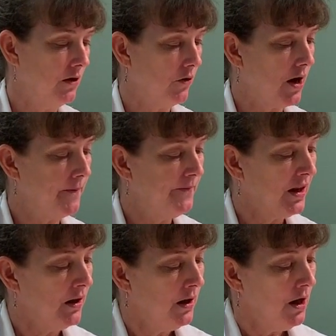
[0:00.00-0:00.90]
Okay,
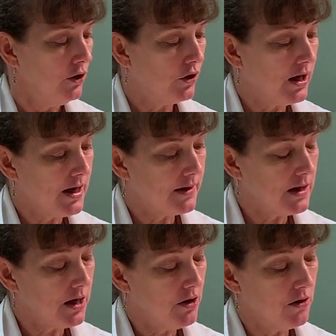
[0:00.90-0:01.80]
looking at
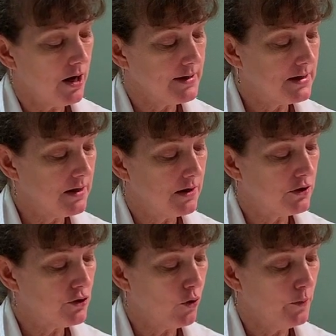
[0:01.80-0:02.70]
the ear, I see that
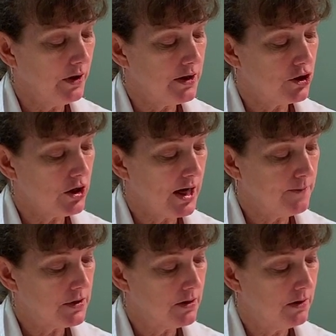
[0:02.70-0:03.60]
it's normally
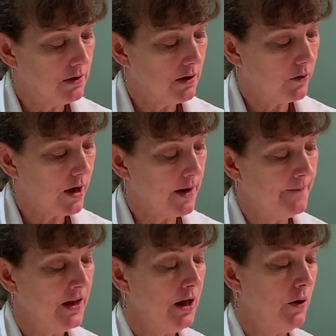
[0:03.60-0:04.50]
shaped. Okay,
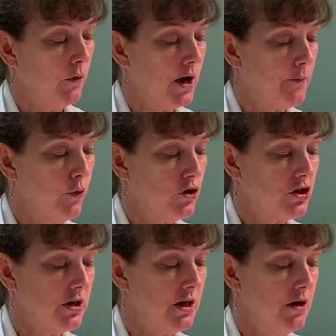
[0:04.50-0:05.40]
when I
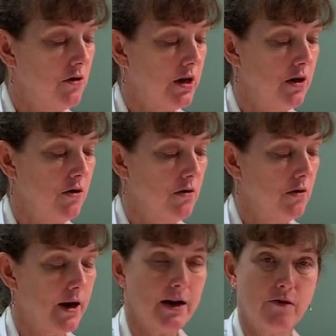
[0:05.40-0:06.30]
push the ear here,
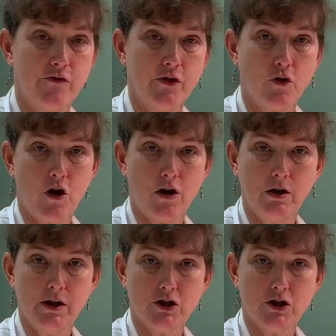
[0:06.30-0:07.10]
I can feel cartilage